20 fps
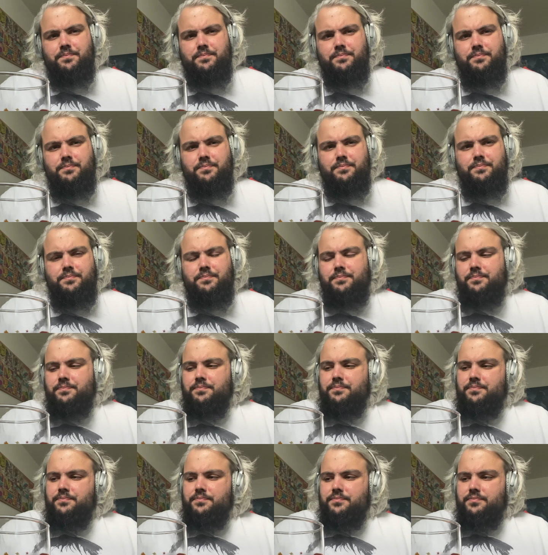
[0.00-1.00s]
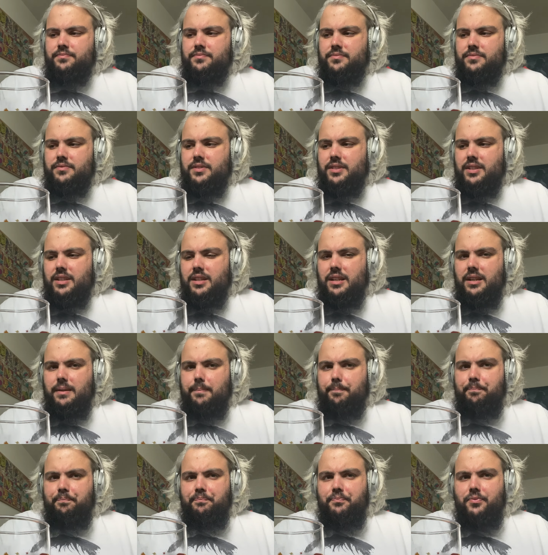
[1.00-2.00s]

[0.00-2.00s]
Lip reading: No one is speaking in this clip.